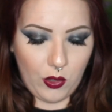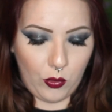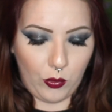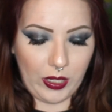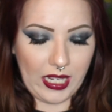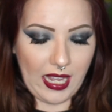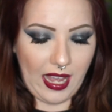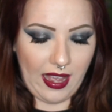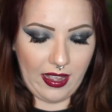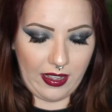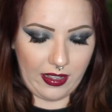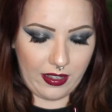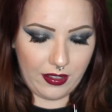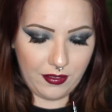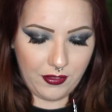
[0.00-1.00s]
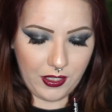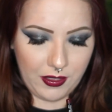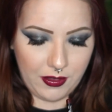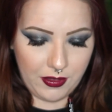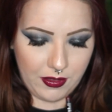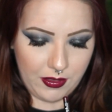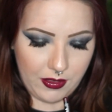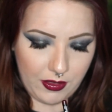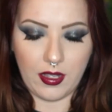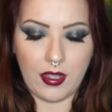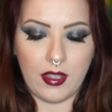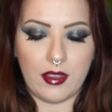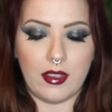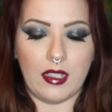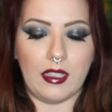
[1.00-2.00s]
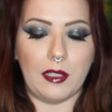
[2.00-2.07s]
we have the